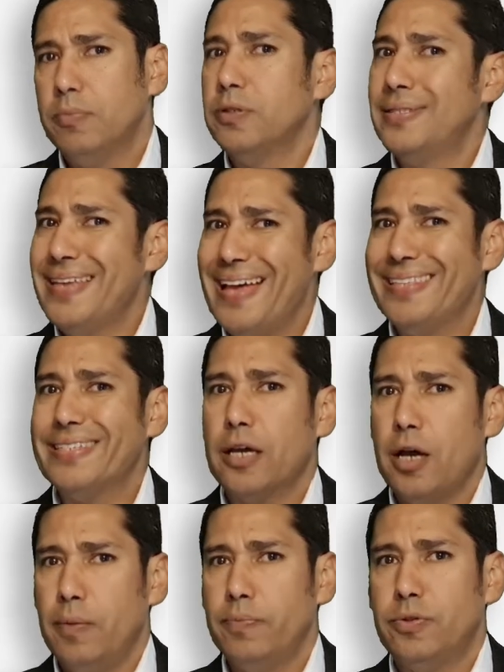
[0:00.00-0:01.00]
But that
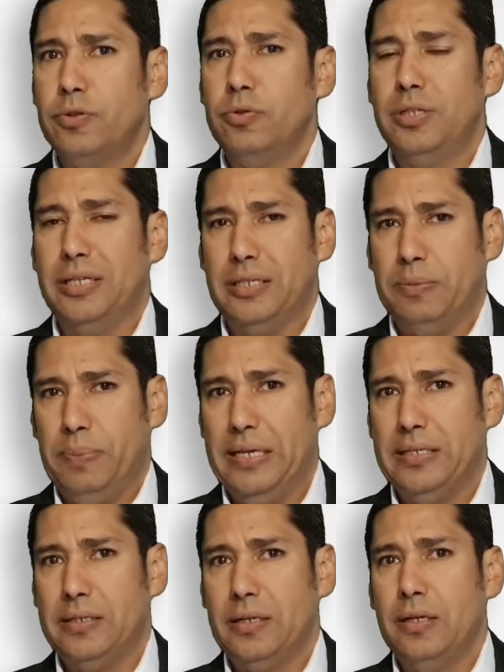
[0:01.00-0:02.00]
comes to the
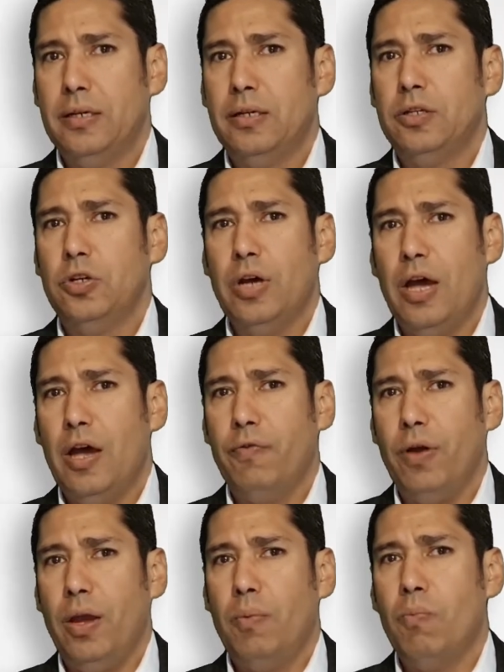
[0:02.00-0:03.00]
expense to
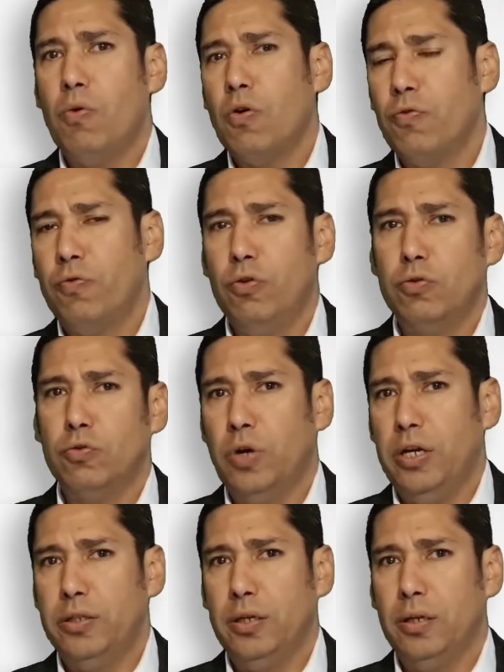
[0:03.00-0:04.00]
have a more
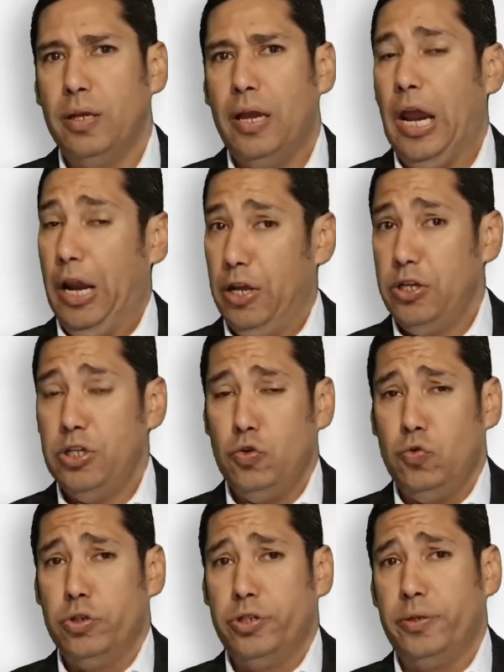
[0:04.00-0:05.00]
fluctuating energy
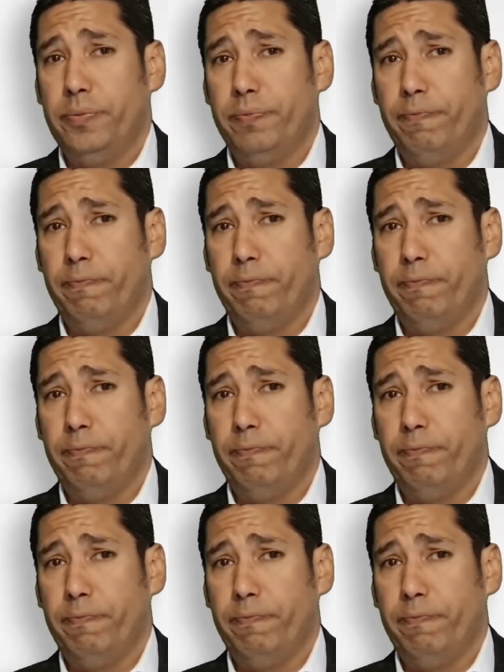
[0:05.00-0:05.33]
source.